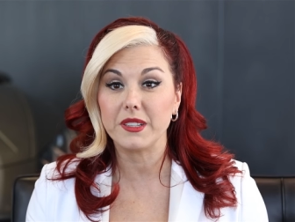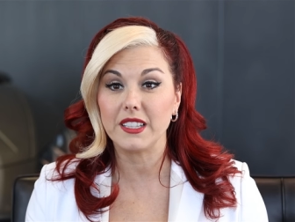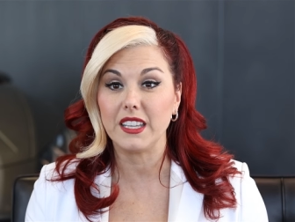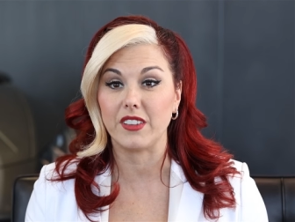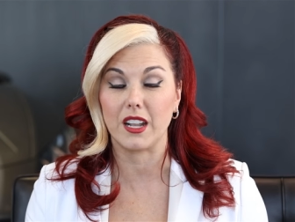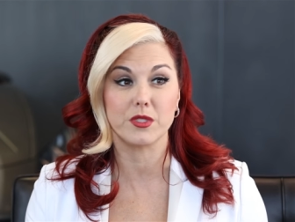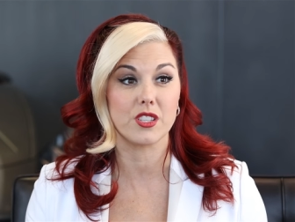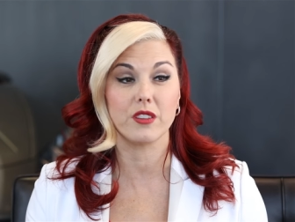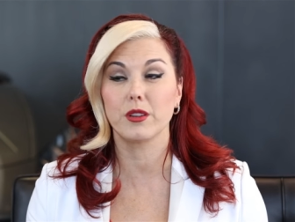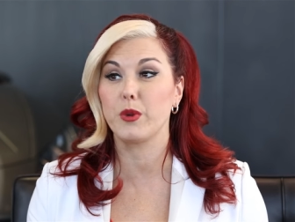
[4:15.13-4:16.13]
believe it. I
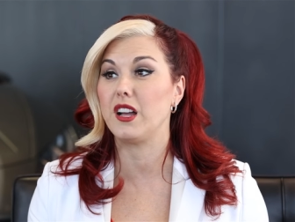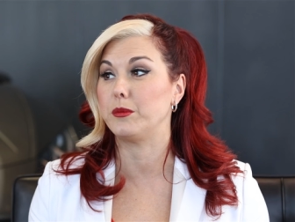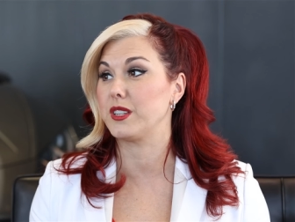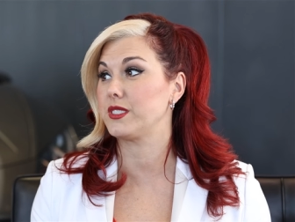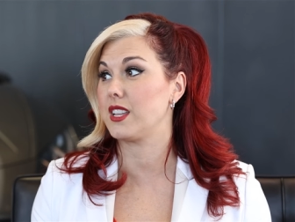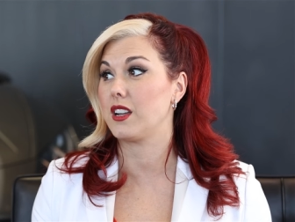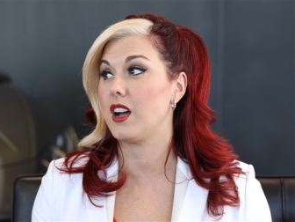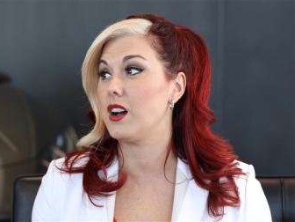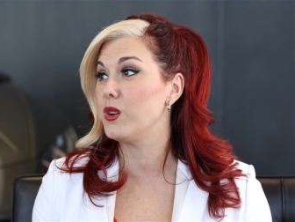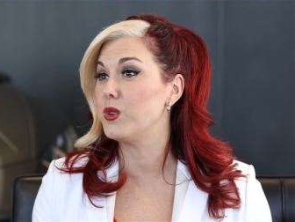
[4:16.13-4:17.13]
was overwhelmed. I was like,
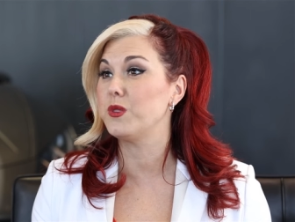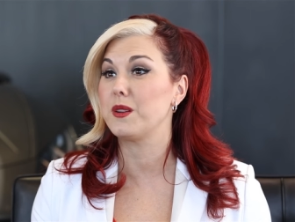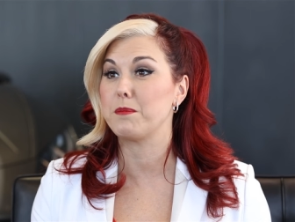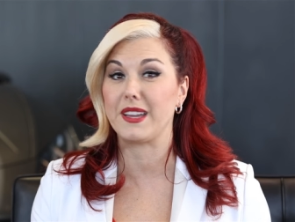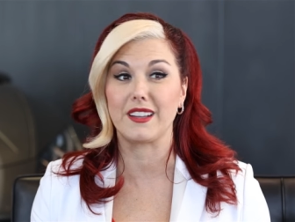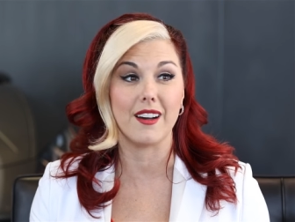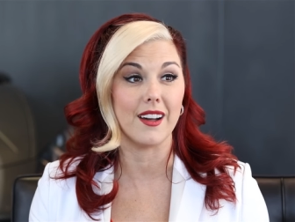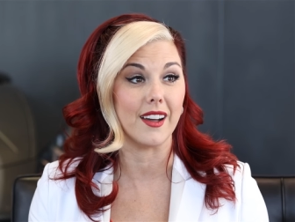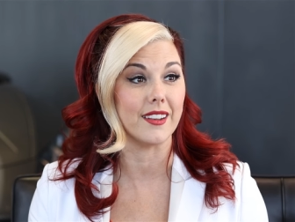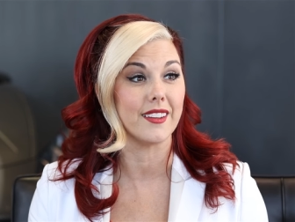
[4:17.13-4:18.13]
oh my
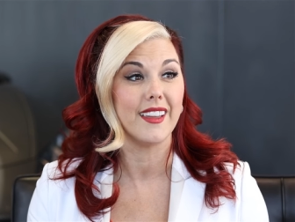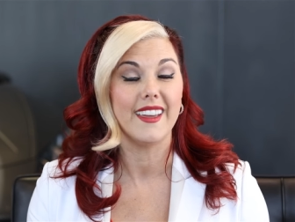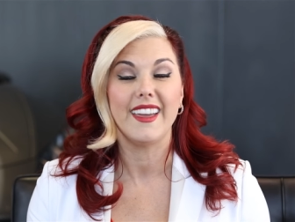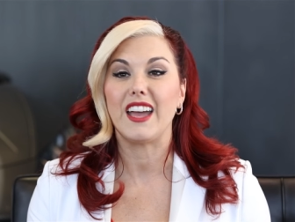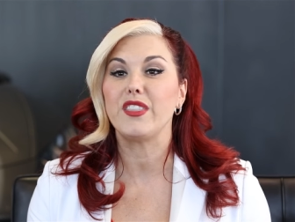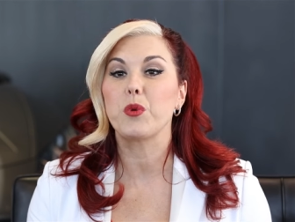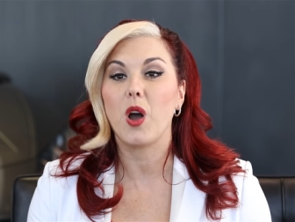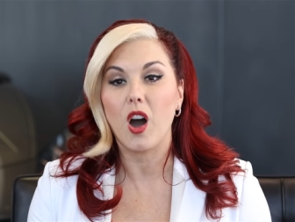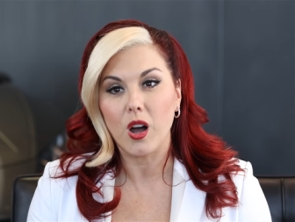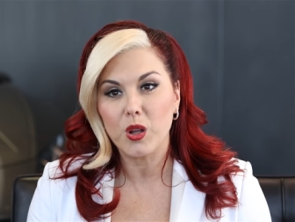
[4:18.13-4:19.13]
God. And they were
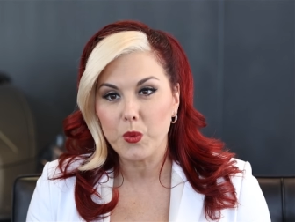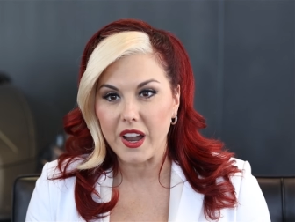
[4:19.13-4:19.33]
all